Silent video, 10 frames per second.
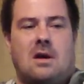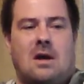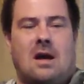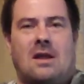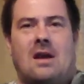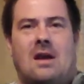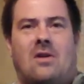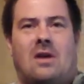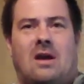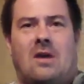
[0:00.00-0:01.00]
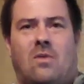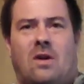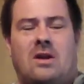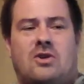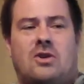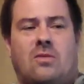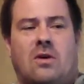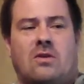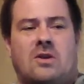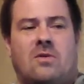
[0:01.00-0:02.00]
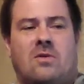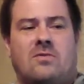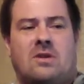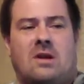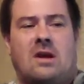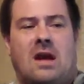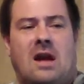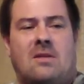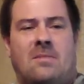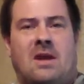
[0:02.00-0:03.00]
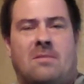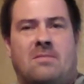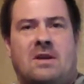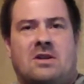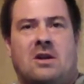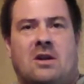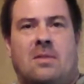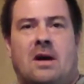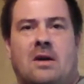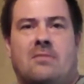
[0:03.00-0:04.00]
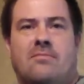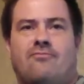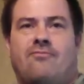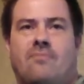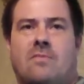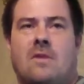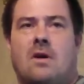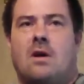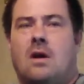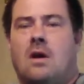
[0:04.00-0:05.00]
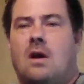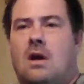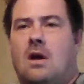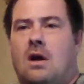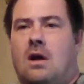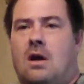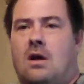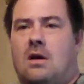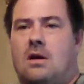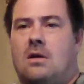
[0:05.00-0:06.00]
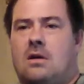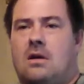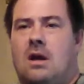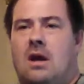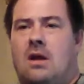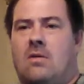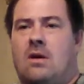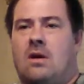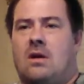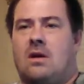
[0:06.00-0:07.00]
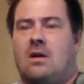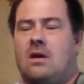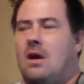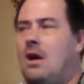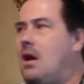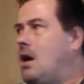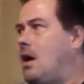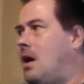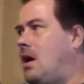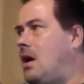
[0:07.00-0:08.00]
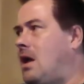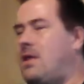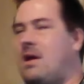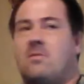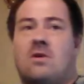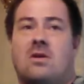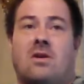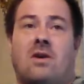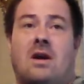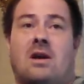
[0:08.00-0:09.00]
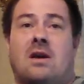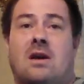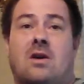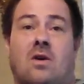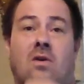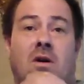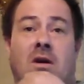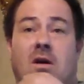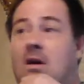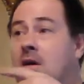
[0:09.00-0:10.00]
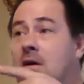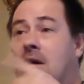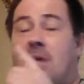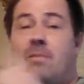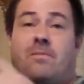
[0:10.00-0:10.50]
I think I only had one issue where someone was like had to make a big deal about it. Uh, anyway, I think I'm going to go ahead and get going. I